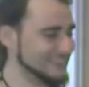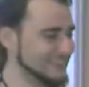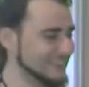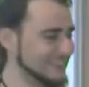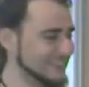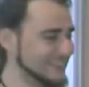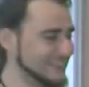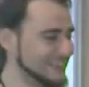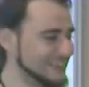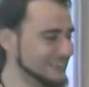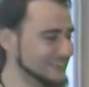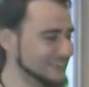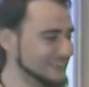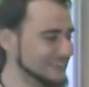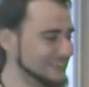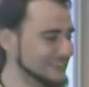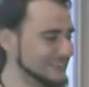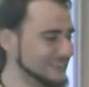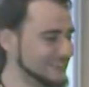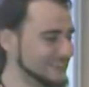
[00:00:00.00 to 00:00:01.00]
and
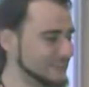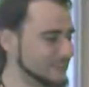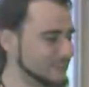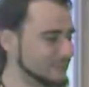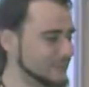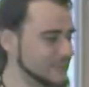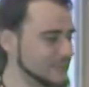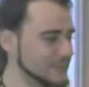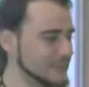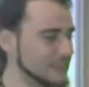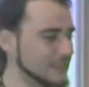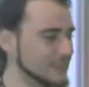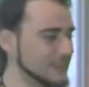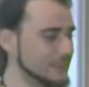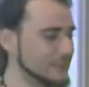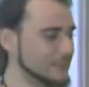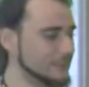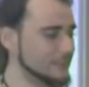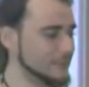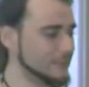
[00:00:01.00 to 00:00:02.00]

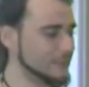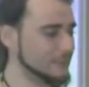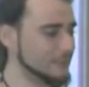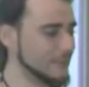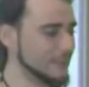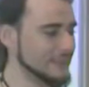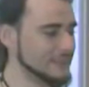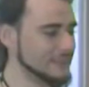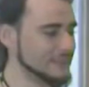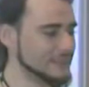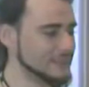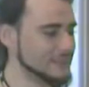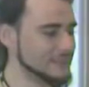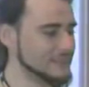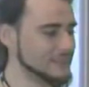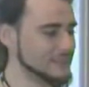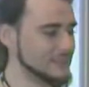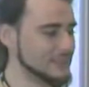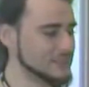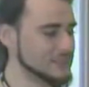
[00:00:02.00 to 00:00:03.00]
visiting different places
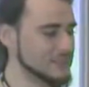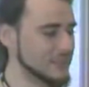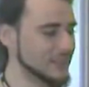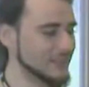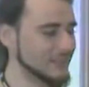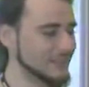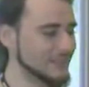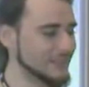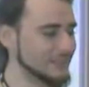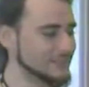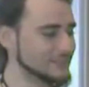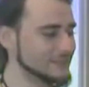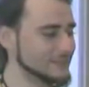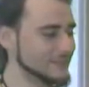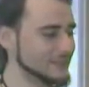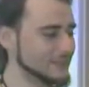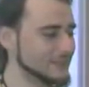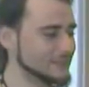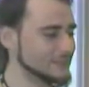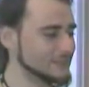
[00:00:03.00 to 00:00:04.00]
just here in
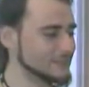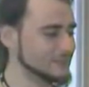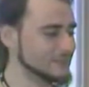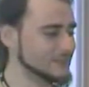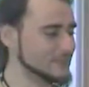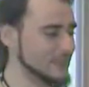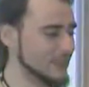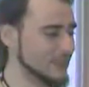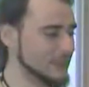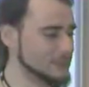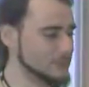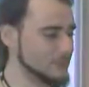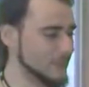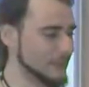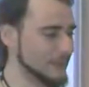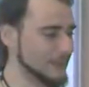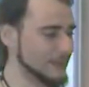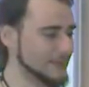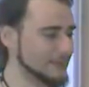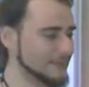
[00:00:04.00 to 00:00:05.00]
Science
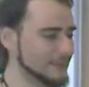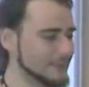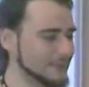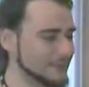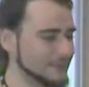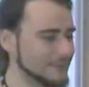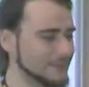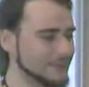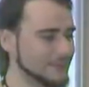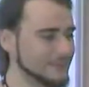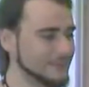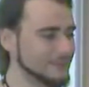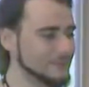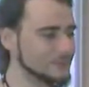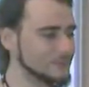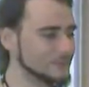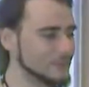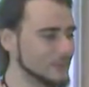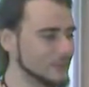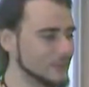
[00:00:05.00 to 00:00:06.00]
Park and um,
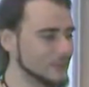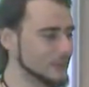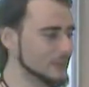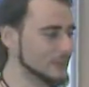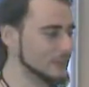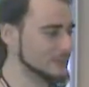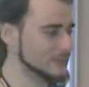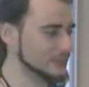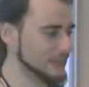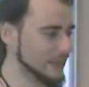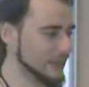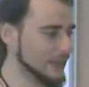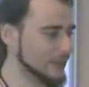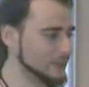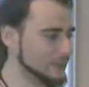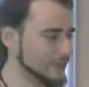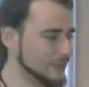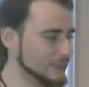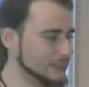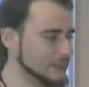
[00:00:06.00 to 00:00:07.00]

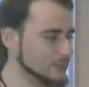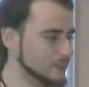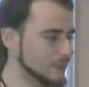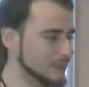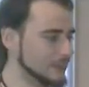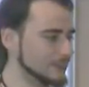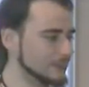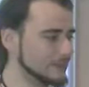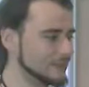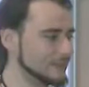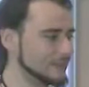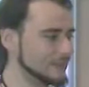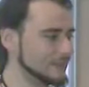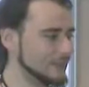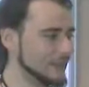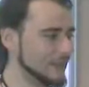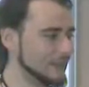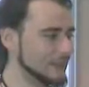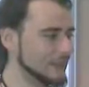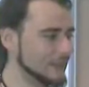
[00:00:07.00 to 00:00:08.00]
surroundings. But
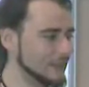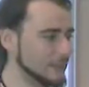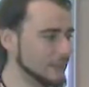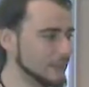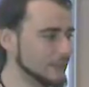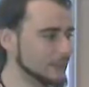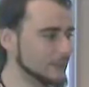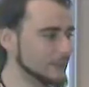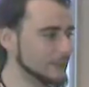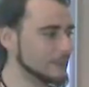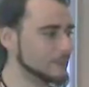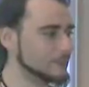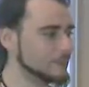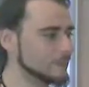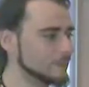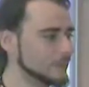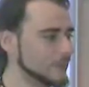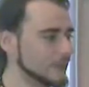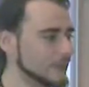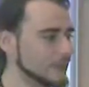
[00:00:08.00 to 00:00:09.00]
in theory, the,
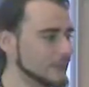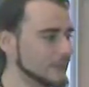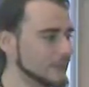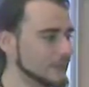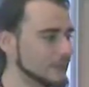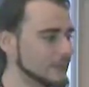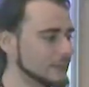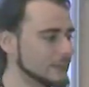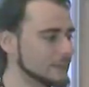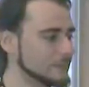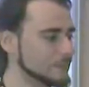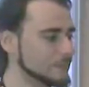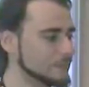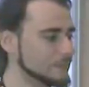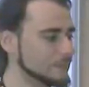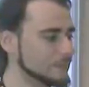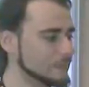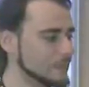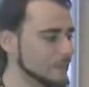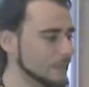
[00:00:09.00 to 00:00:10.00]
the
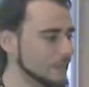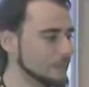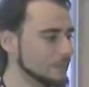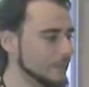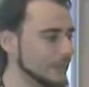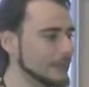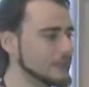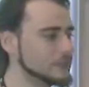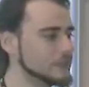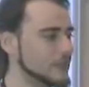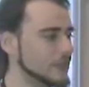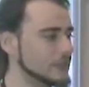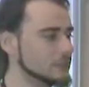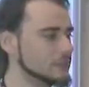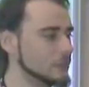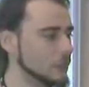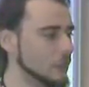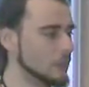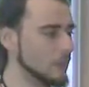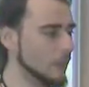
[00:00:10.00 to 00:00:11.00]
page can
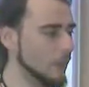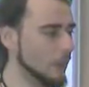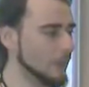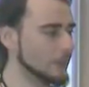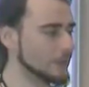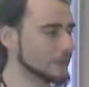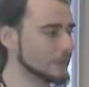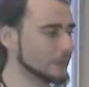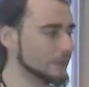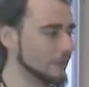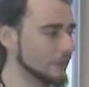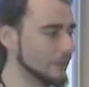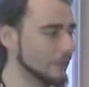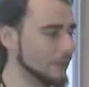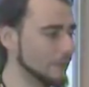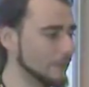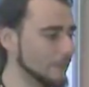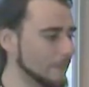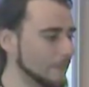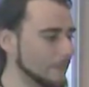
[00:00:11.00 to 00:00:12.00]
show more.
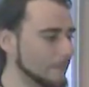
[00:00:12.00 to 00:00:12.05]
So